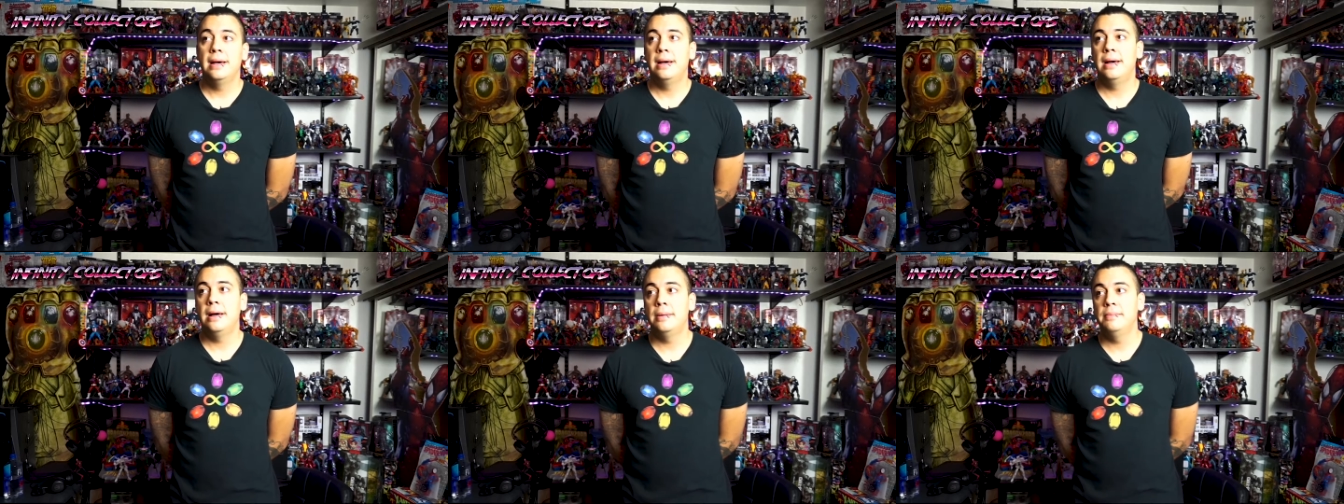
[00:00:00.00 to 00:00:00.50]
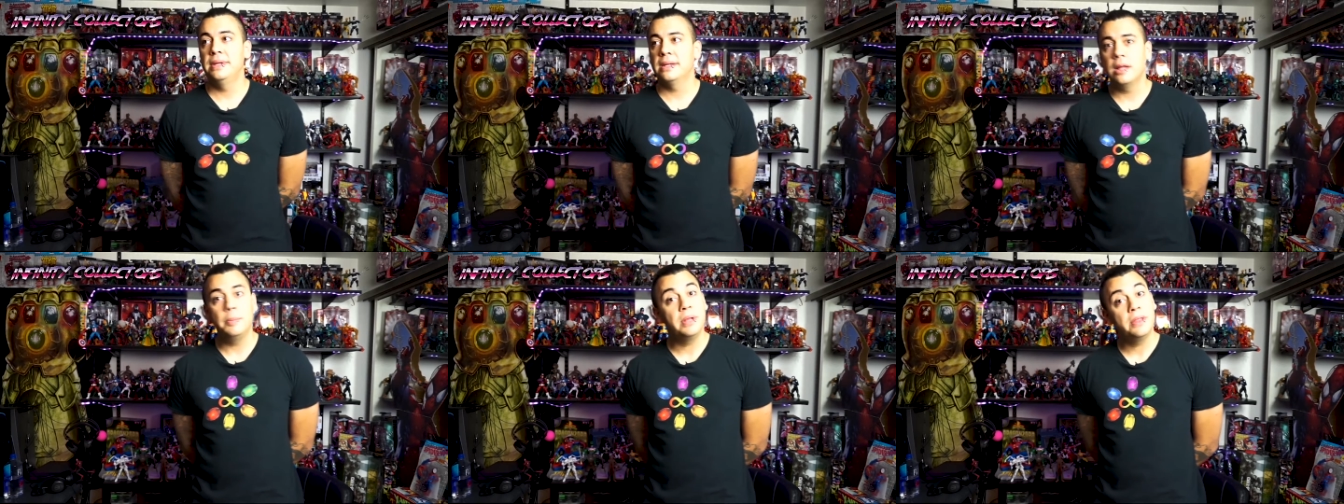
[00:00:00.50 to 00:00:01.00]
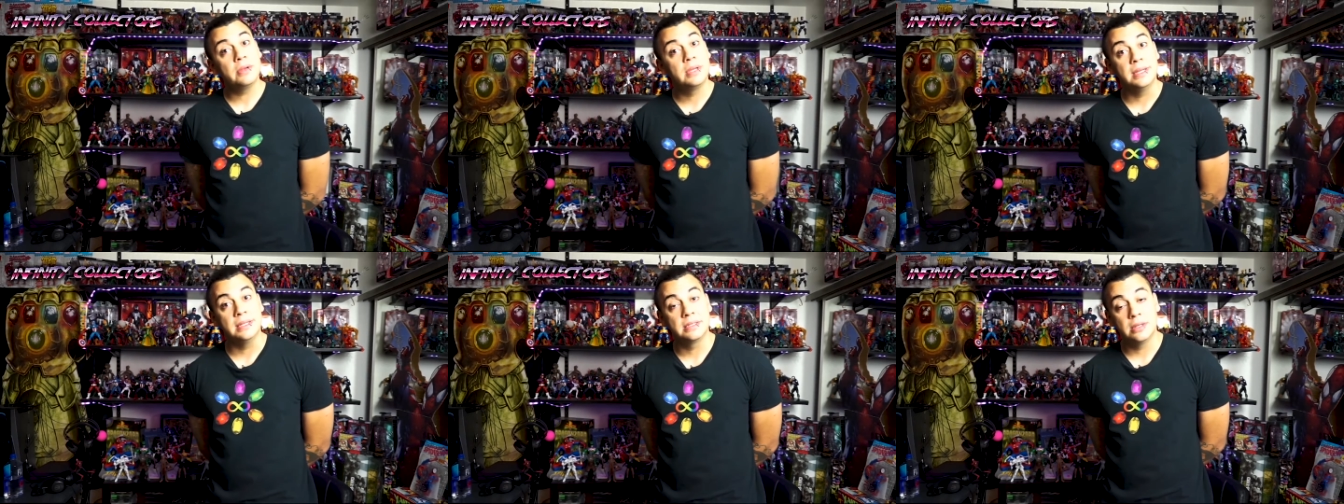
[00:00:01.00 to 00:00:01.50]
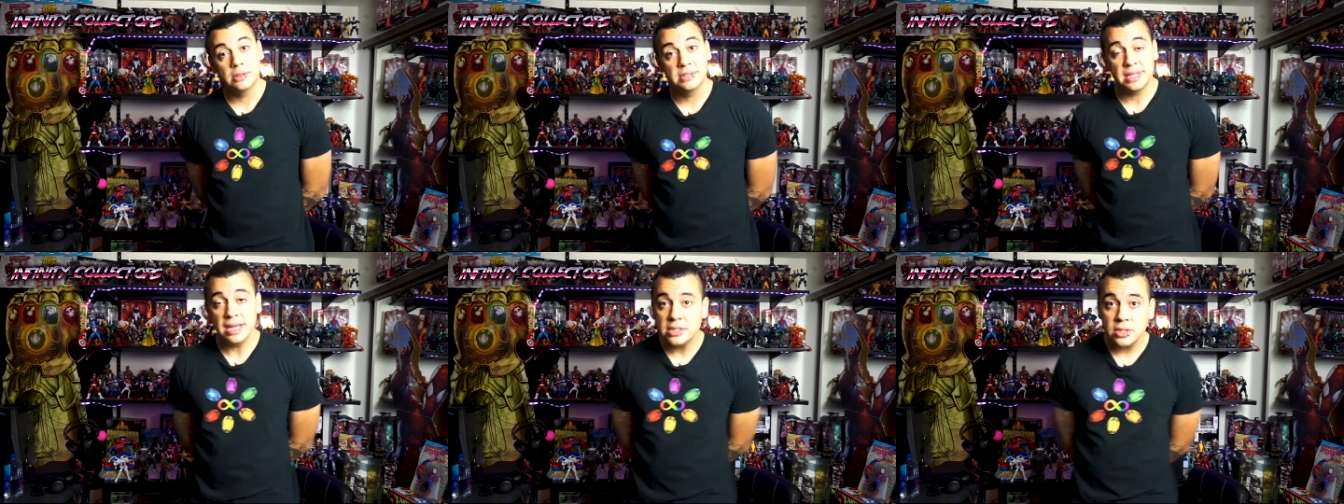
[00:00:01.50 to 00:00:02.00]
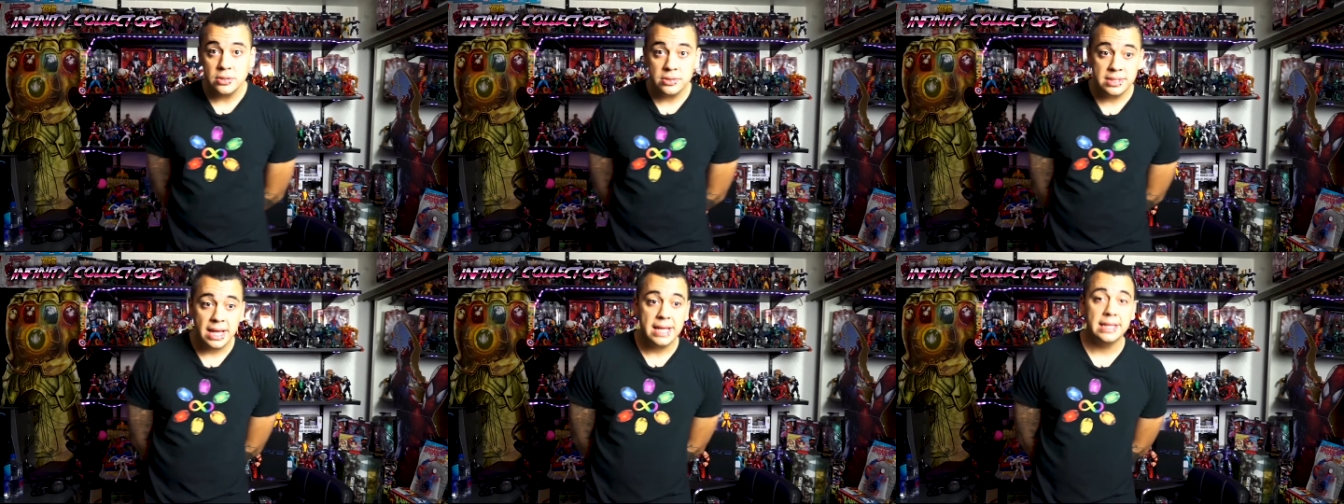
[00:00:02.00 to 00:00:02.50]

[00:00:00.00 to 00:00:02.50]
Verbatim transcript: Um, and a couple other goodies. So stay tuned.